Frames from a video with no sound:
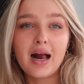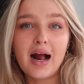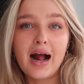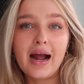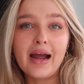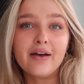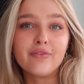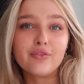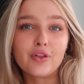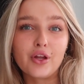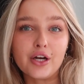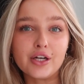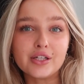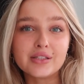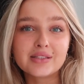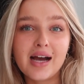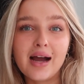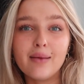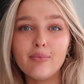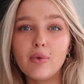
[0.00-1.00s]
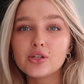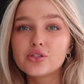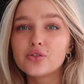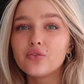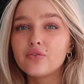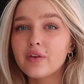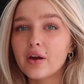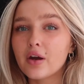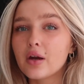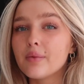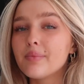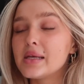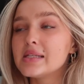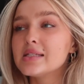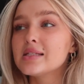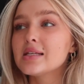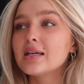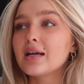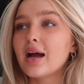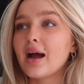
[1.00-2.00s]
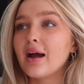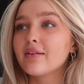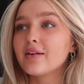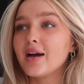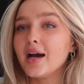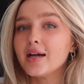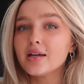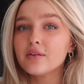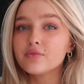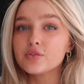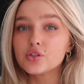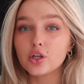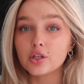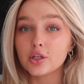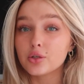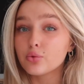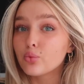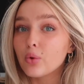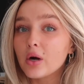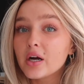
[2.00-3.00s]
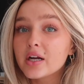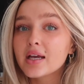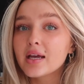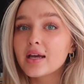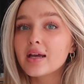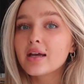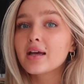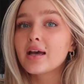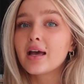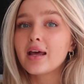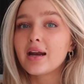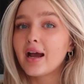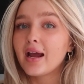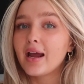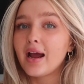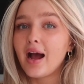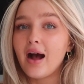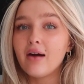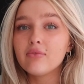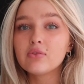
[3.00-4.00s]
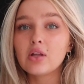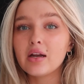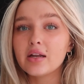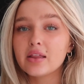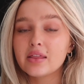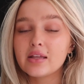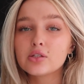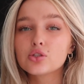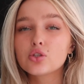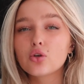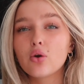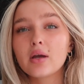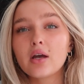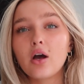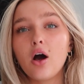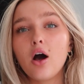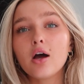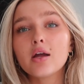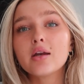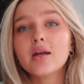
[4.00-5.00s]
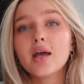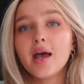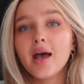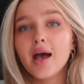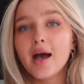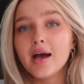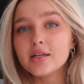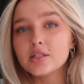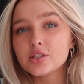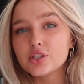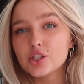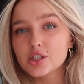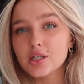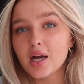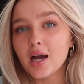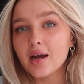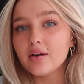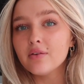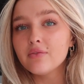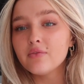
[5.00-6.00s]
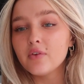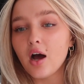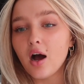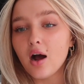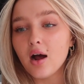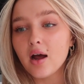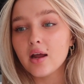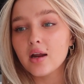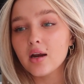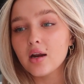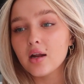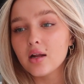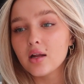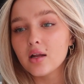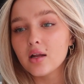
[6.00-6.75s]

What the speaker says: I have learned. I'm also very busy. I kind of started working and I have a lot of things going on, and it's just kind of not,